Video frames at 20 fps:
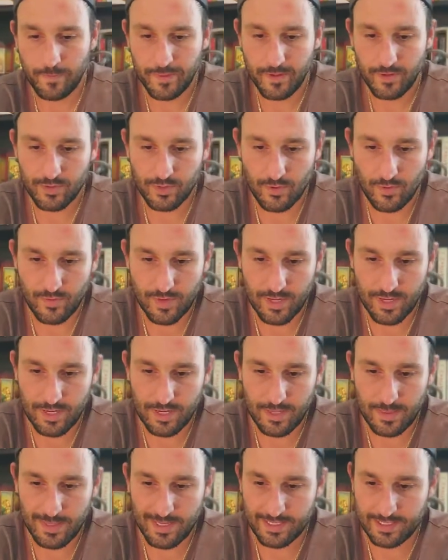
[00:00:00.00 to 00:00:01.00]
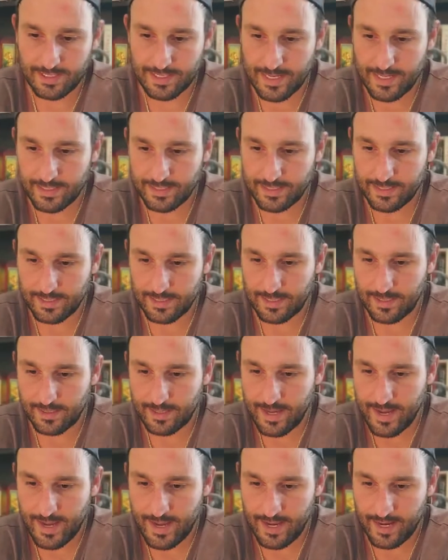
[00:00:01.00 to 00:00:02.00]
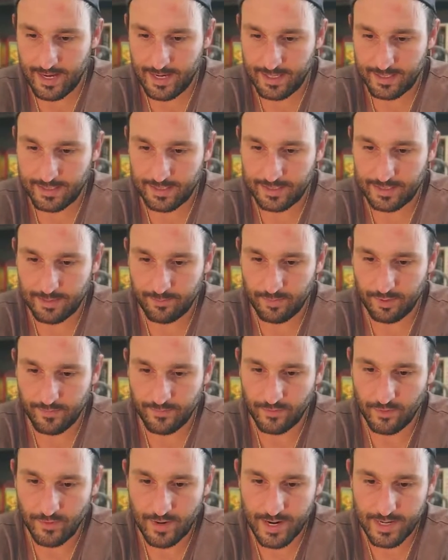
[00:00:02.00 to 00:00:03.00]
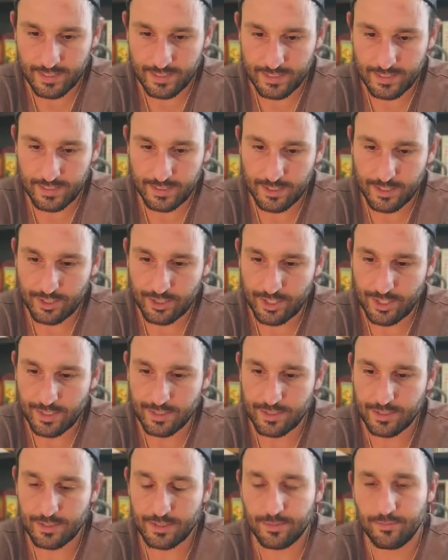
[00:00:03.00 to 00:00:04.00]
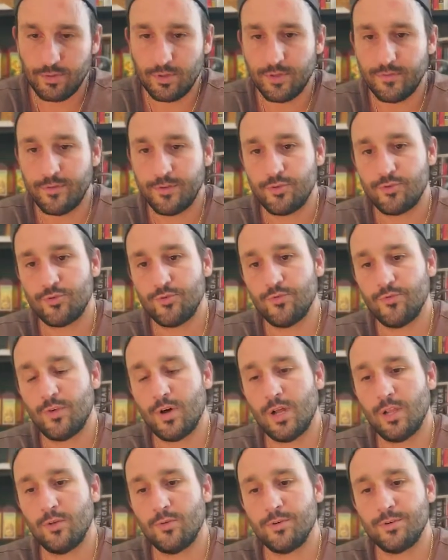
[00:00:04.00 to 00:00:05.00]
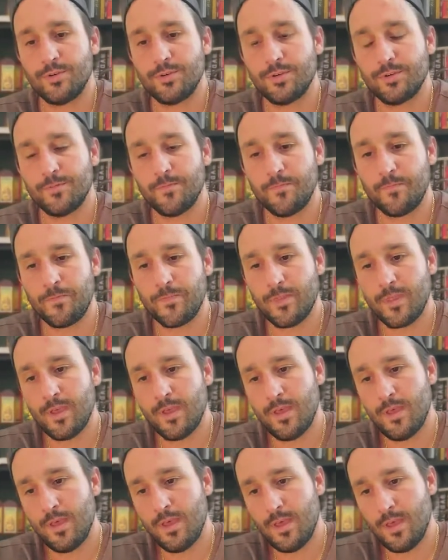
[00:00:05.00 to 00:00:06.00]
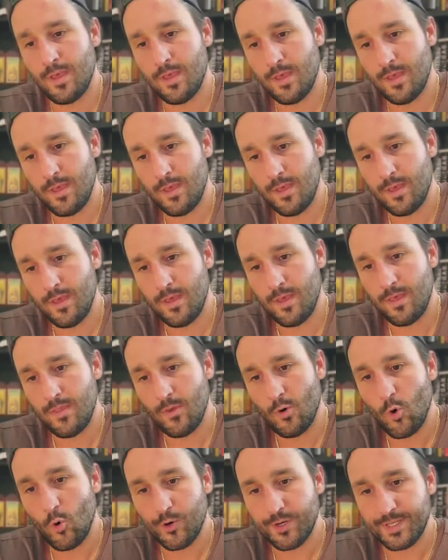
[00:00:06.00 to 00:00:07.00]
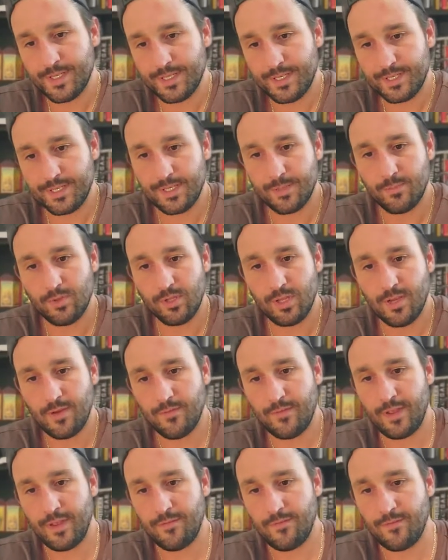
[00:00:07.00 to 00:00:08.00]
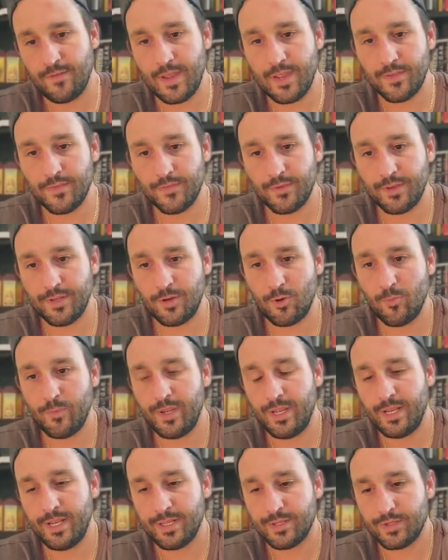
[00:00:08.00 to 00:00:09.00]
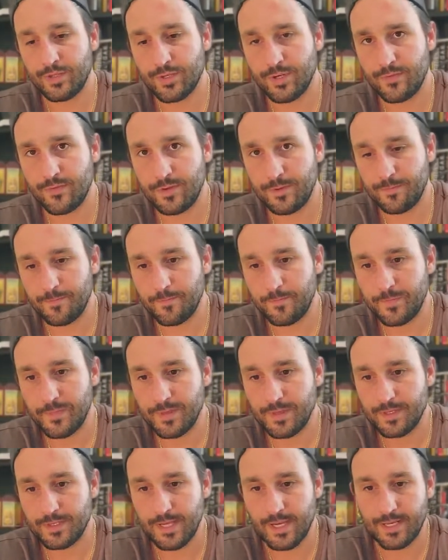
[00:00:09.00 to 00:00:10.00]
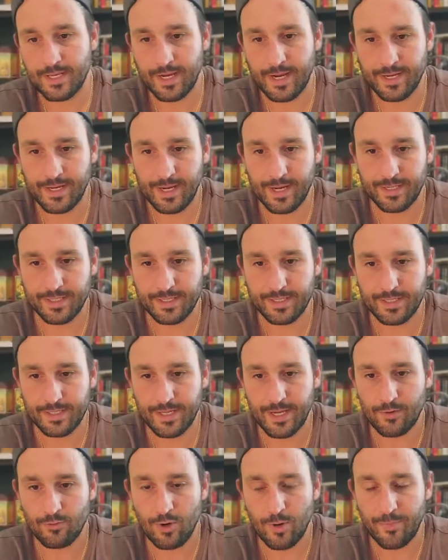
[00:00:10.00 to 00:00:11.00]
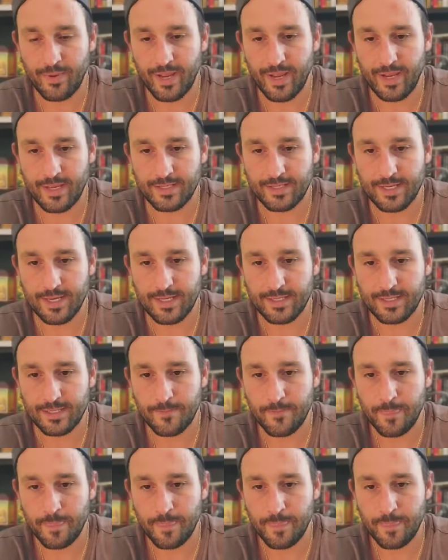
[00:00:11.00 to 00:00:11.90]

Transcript: So then, in this sense, the hen is the symbol of Christ and the chicken is a symbol of his true followers. The horse is a symbol of a faithful and obedient servant. St. Dionysius the Areopagite says